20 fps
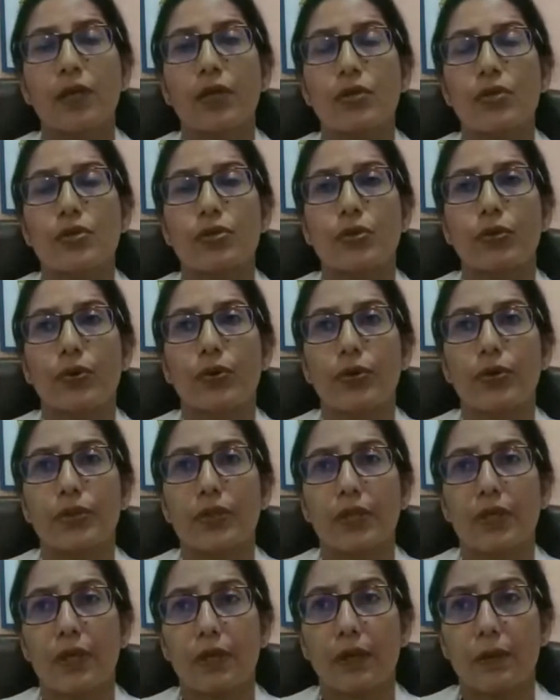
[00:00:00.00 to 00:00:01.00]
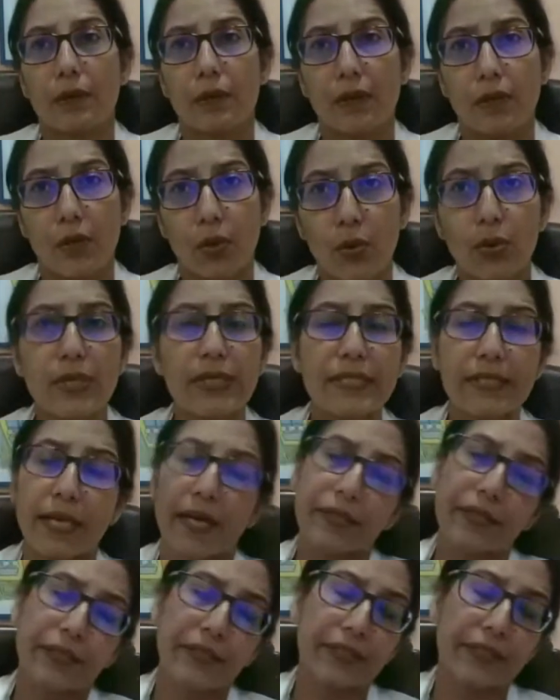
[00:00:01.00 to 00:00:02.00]
So, the gold
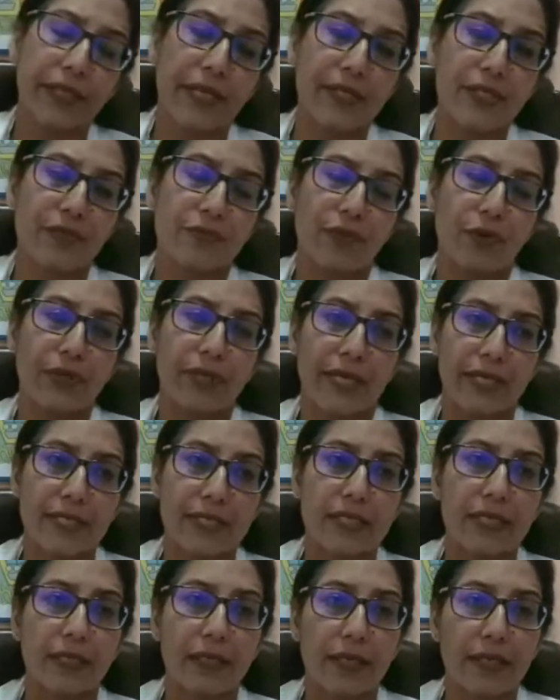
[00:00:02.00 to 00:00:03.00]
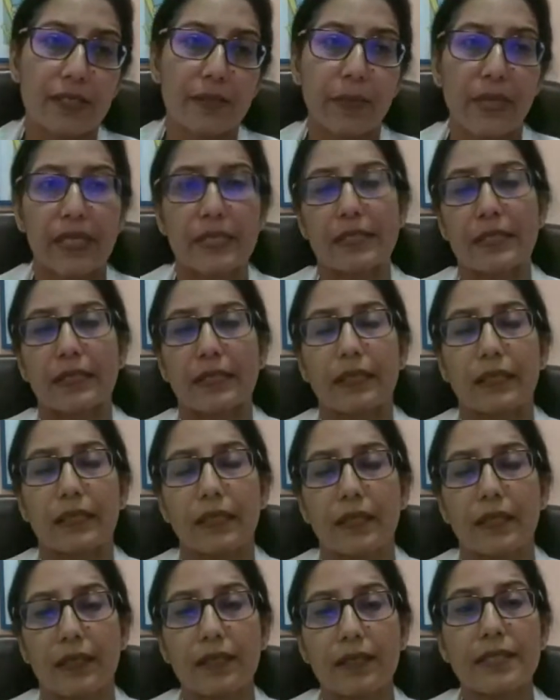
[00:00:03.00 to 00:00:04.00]
standard test for testing is basically
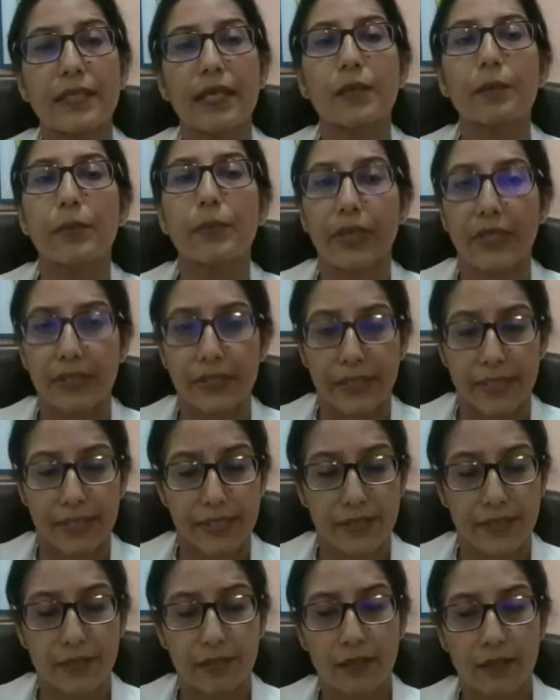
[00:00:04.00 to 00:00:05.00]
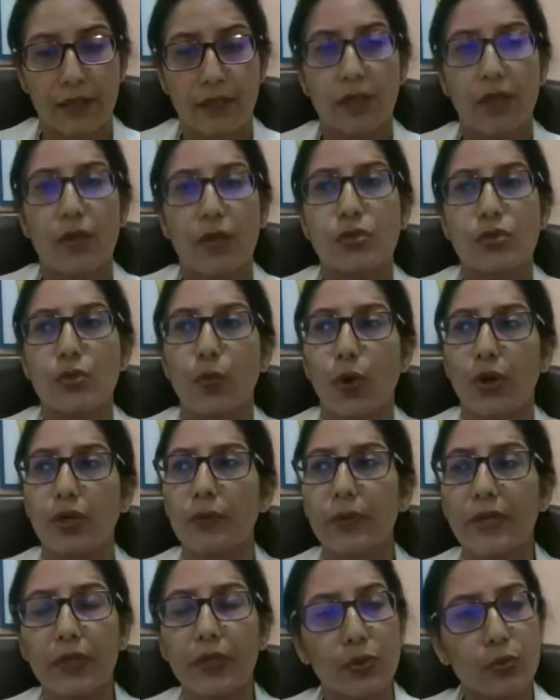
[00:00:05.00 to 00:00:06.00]
a skin prick test. So, what
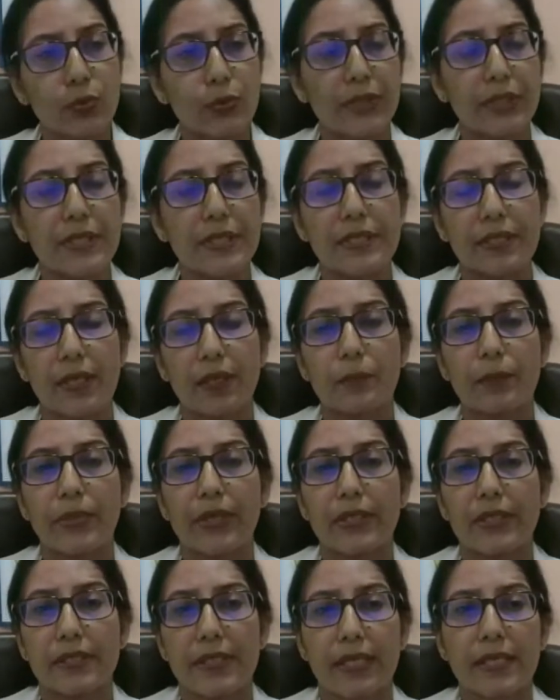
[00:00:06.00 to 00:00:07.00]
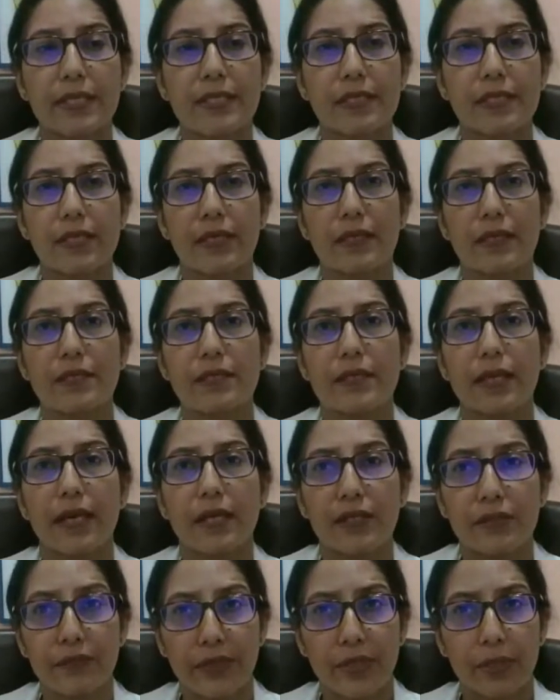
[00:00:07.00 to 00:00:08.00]
we do in a skin prick test is that
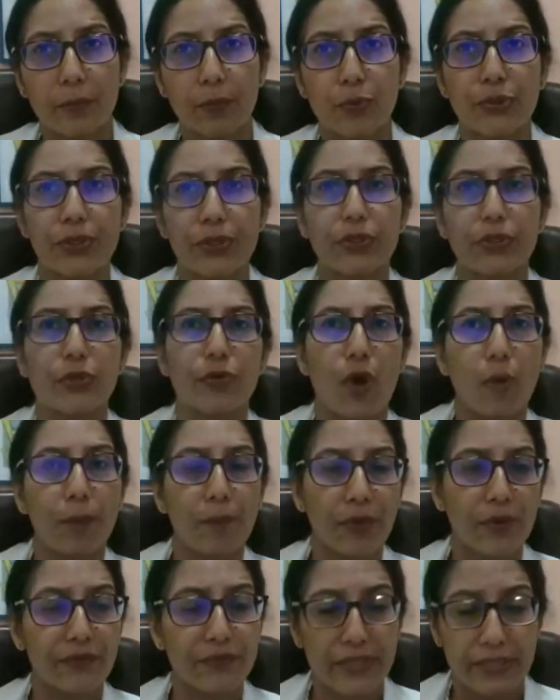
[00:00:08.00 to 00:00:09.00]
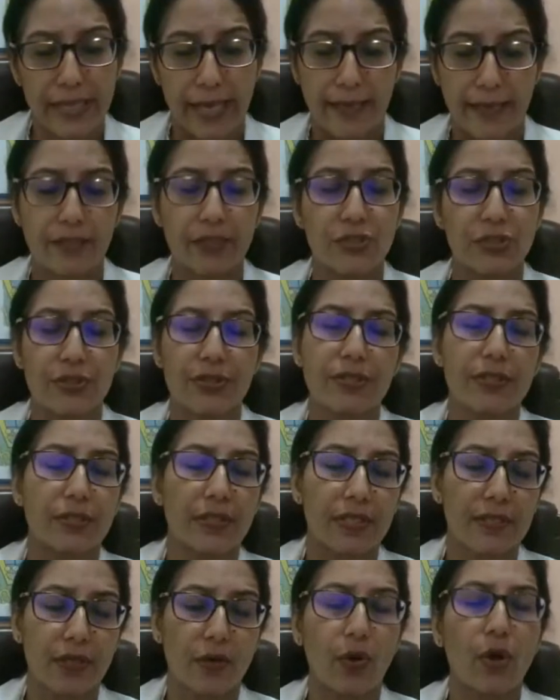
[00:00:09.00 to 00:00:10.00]
we put a drop of the allergens, these
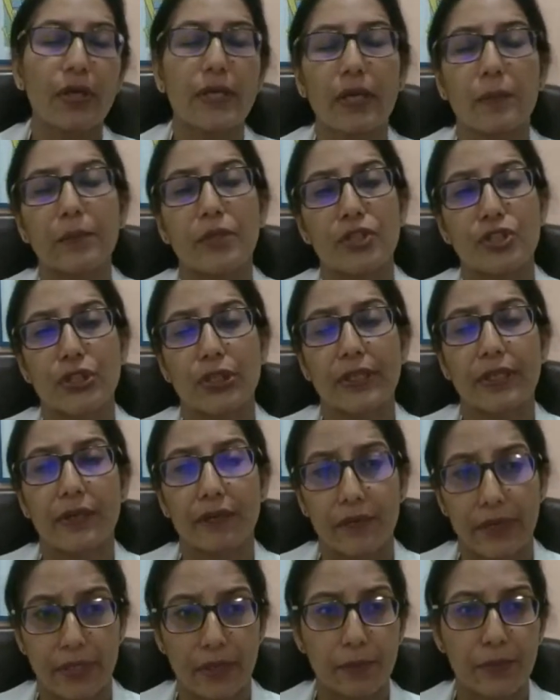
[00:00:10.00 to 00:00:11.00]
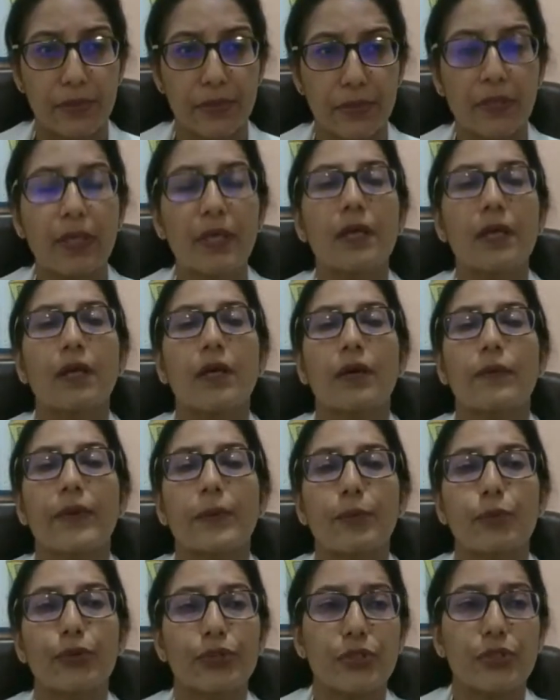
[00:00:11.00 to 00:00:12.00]
are all commercially available. We
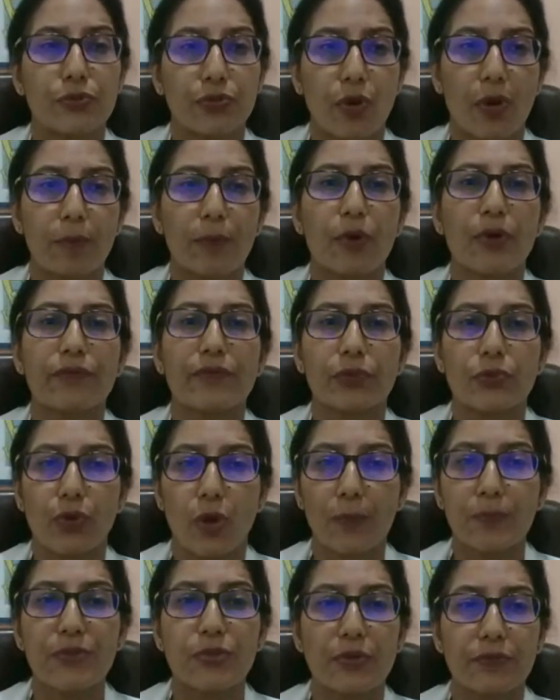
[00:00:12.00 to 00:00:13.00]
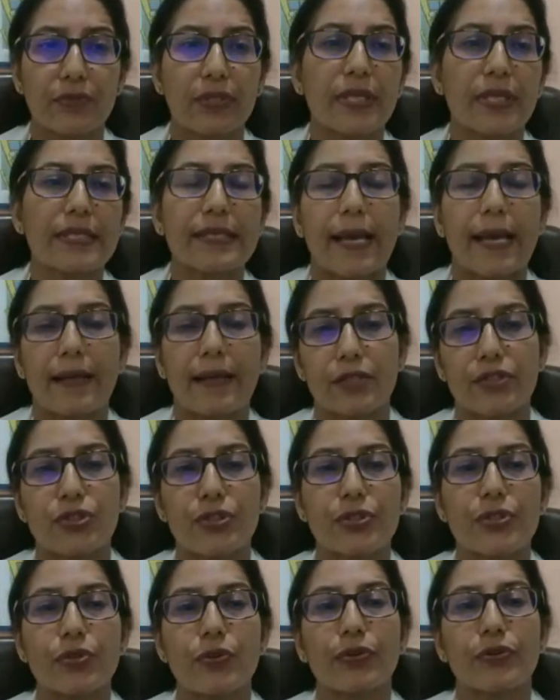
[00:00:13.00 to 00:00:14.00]
put a drops of these
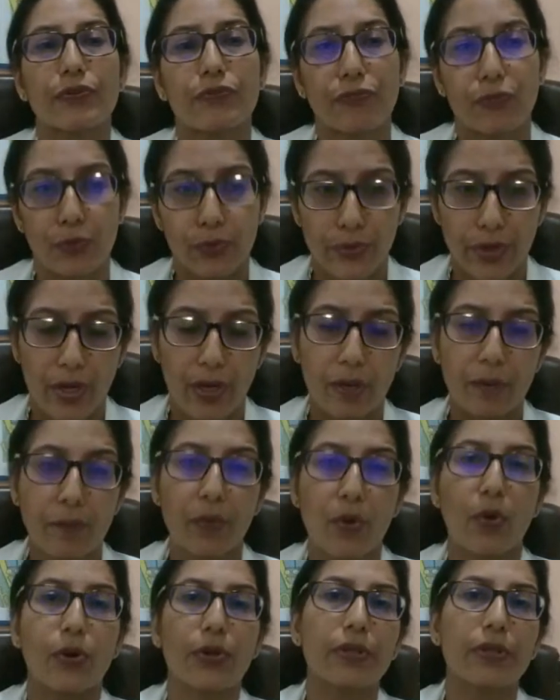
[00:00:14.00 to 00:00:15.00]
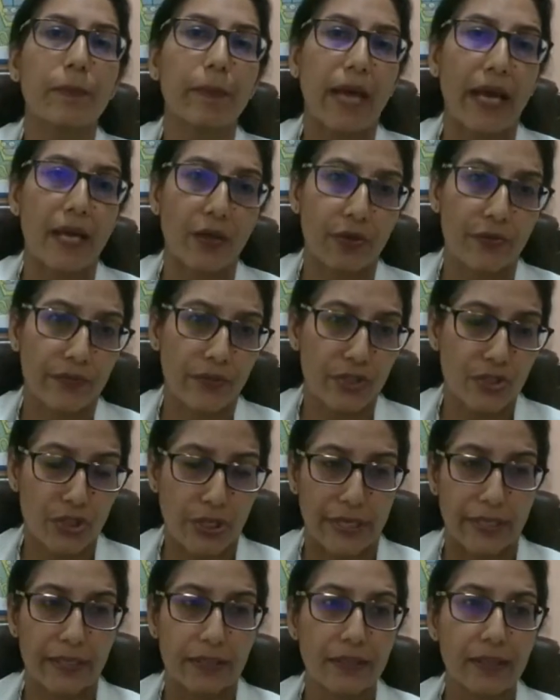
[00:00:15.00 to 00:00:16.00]
allergens on the forearm or the back of the
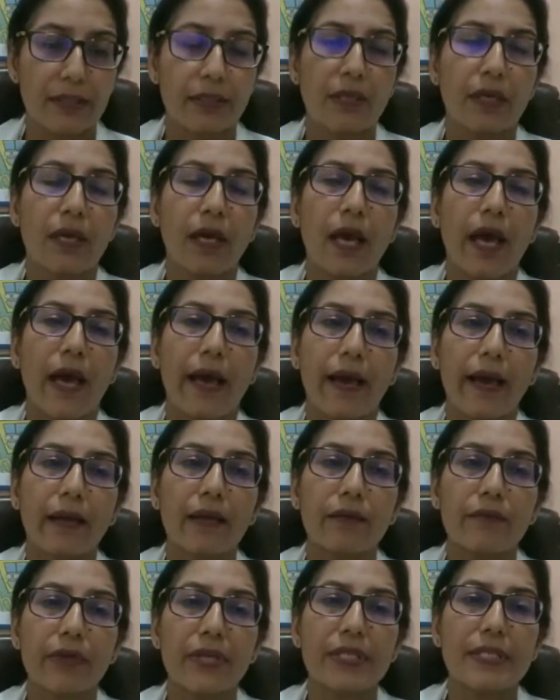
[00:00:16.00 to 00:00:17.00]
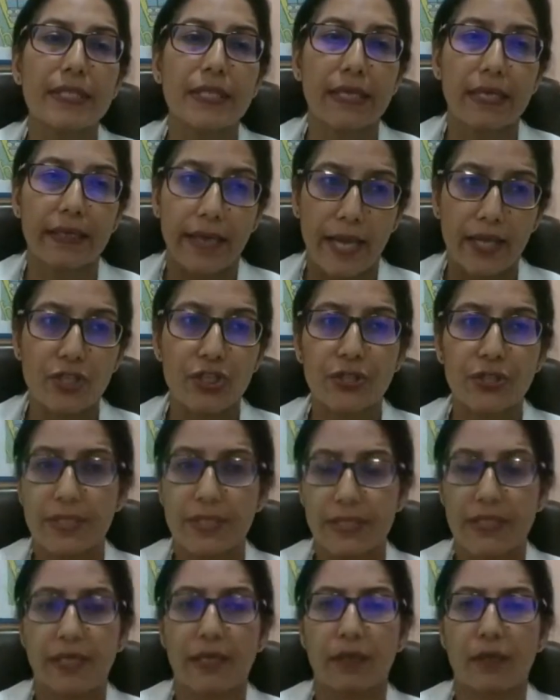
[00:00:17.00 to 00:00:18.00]
child, and we scratch the
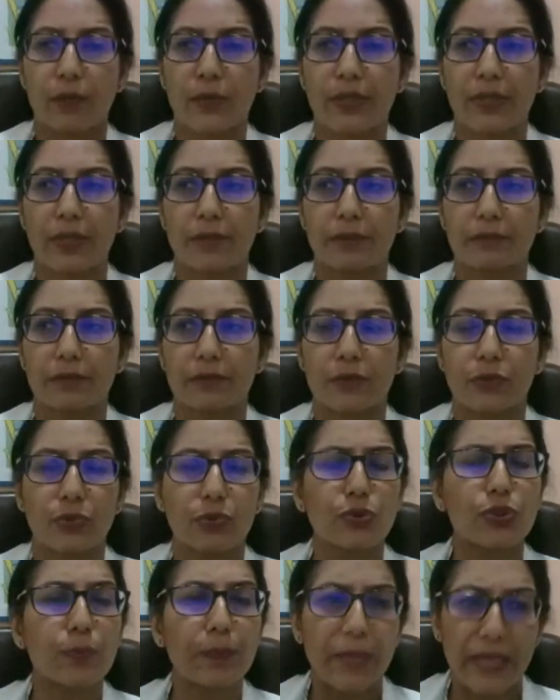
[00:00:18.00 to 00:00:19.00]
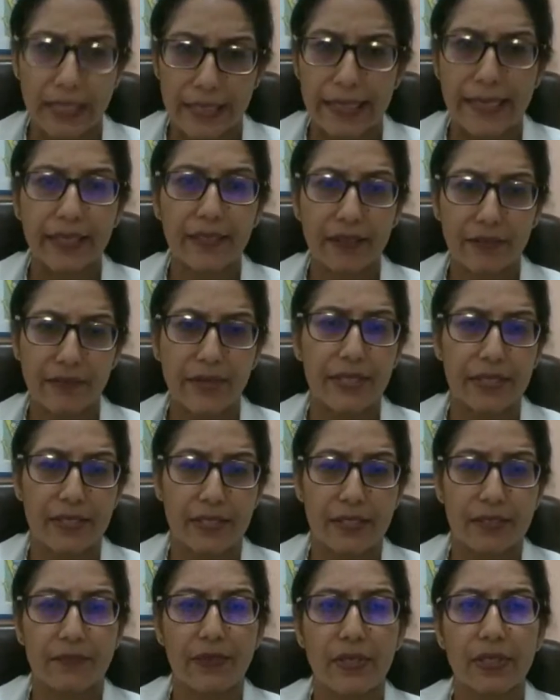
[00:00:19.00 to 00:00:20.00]
skin with a toothpick like device.
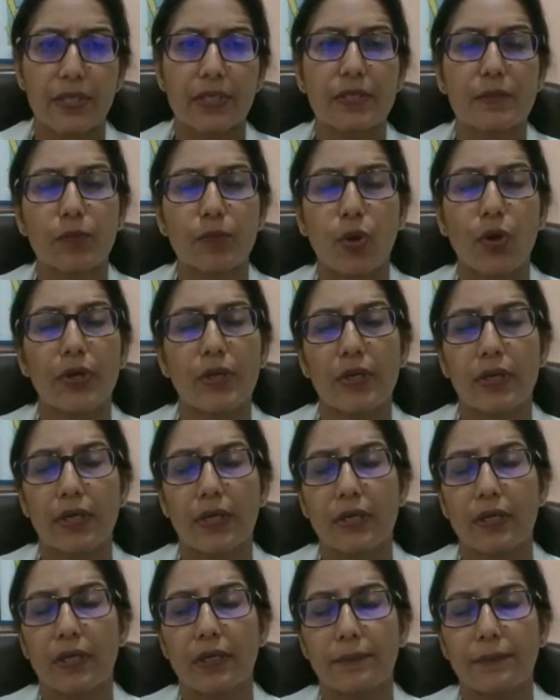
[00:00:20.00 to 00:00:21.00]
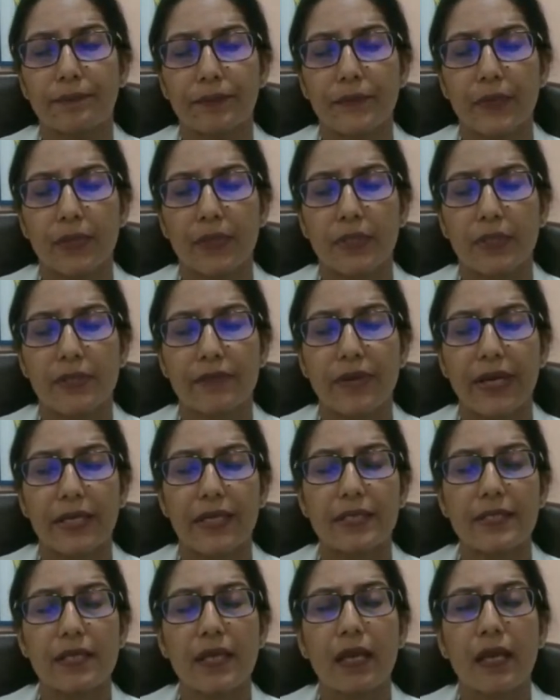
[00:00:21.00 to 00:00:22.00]
It's a very small
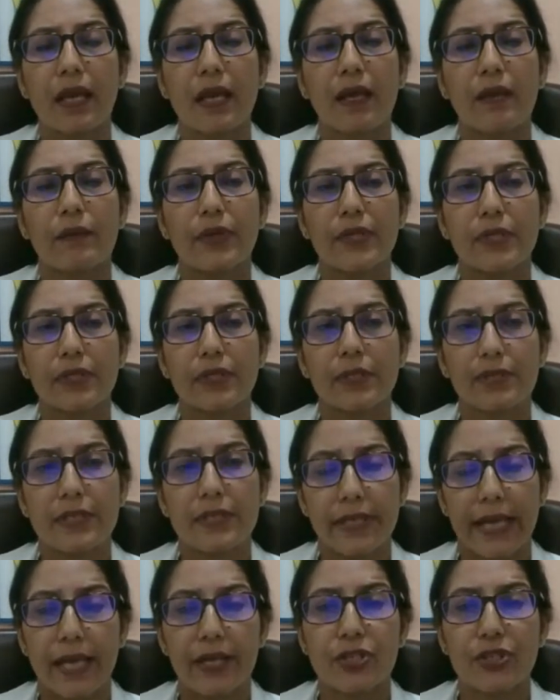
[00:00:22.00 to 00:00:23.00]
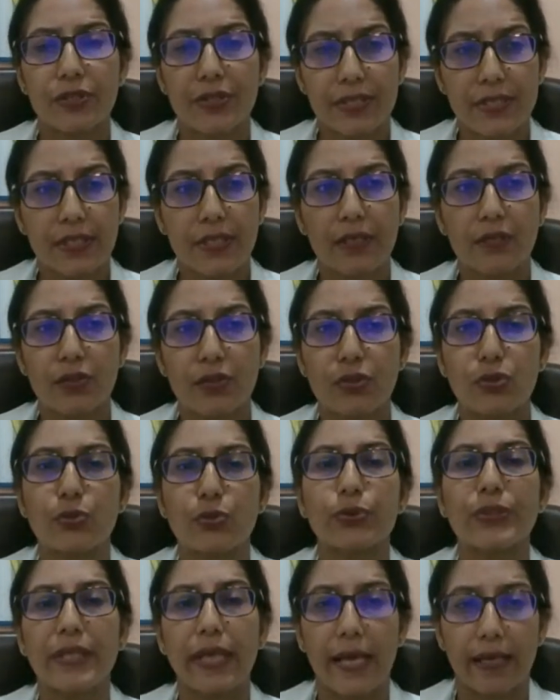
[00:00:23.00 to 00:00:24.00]
device. We scratch the skin through
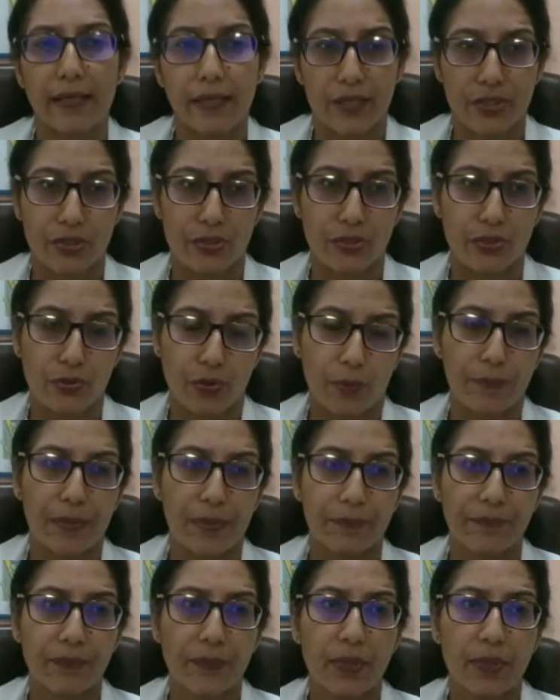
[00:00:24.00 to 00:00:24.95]
the allergen drop.